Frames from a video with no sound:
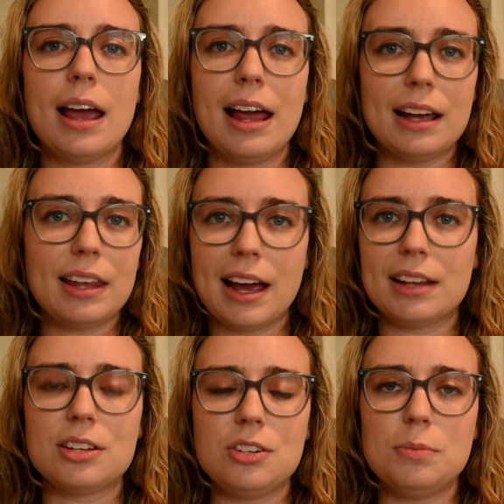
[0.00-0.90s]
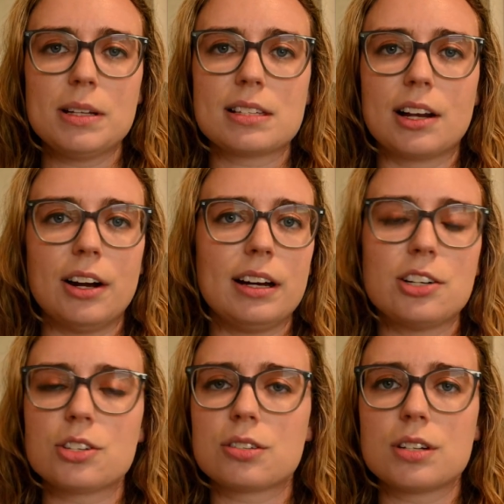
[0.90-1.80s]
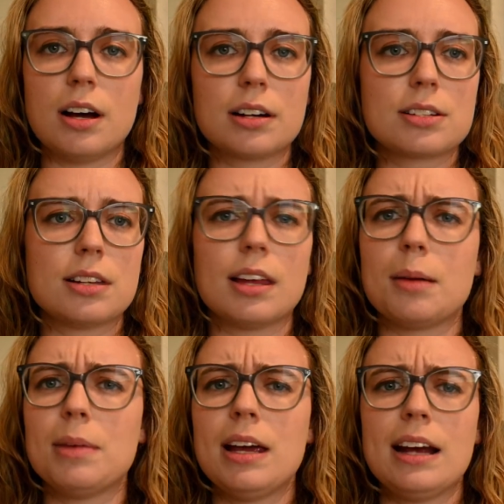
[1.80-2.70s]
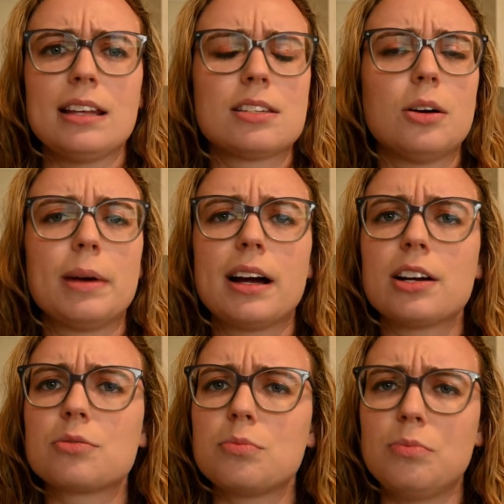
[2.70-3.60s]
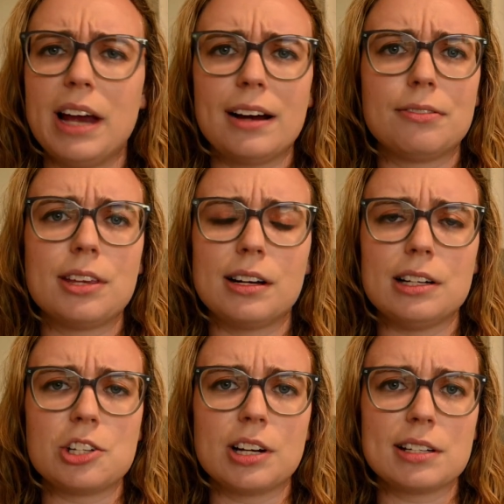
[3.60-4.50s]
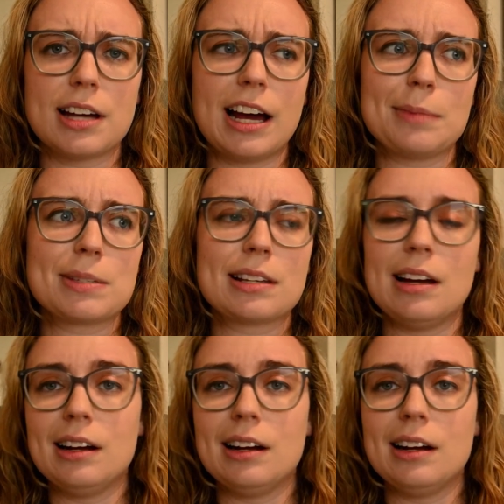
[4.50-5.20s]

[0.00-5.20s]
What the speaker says: And they had the Newman Center. And I just talked to them and they said, oh my gosh, we have theology on taps.